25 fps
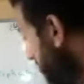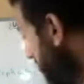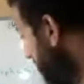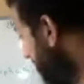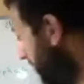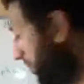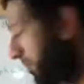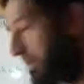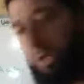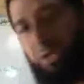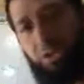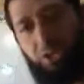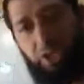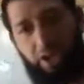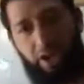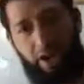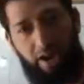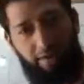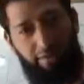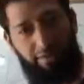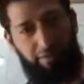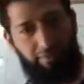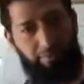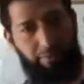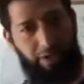took a mixture
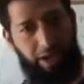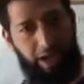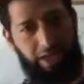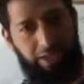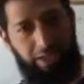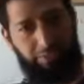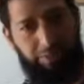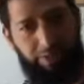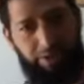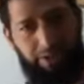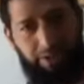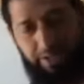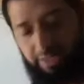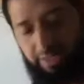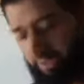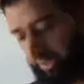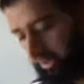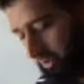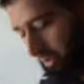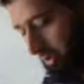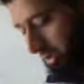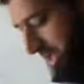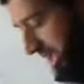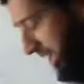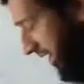of plasmids,
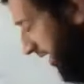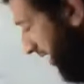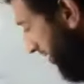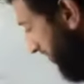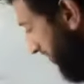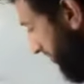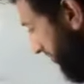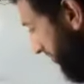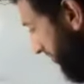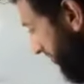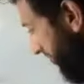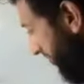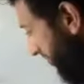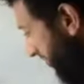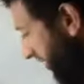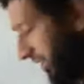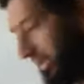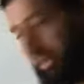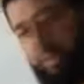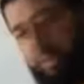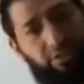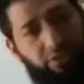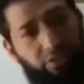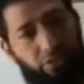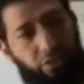okay?
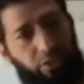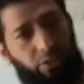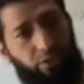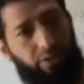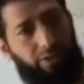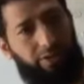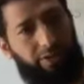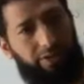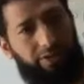So